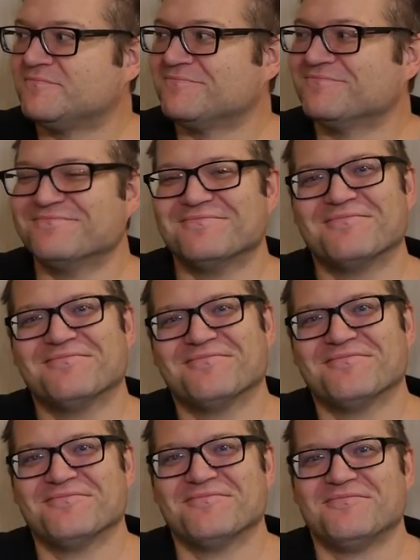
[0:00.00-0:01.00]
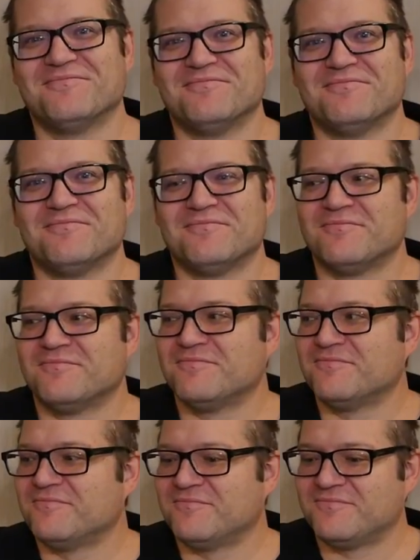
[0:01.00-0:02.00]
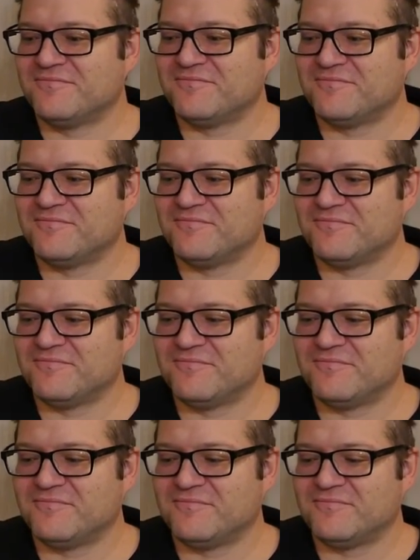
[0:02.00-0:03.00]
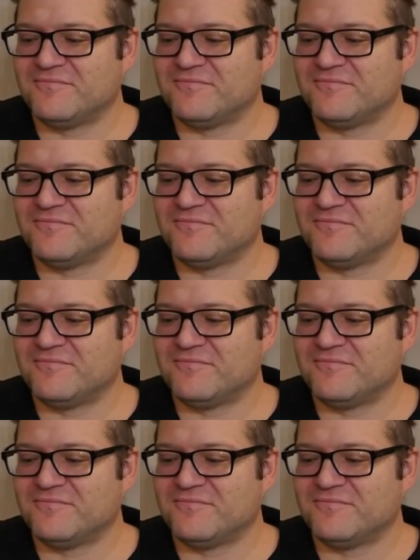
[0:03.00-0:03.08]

No words are spoken by the person on screen.